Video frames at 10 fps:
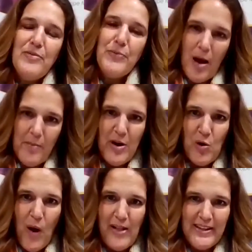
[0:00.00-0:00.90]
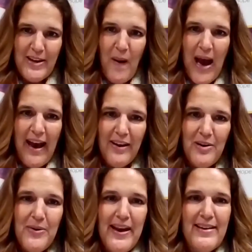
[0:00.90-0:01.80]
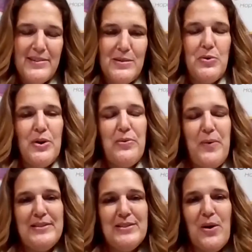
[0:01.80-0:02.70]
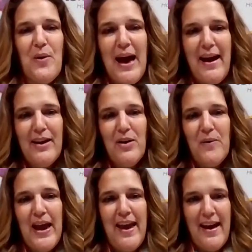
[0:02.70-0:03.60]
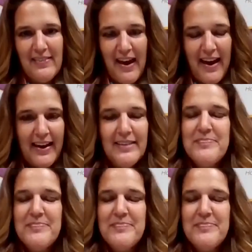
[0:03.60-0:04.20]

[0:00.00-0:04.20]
from Equality Ohio as the Northwest Ohio Ally.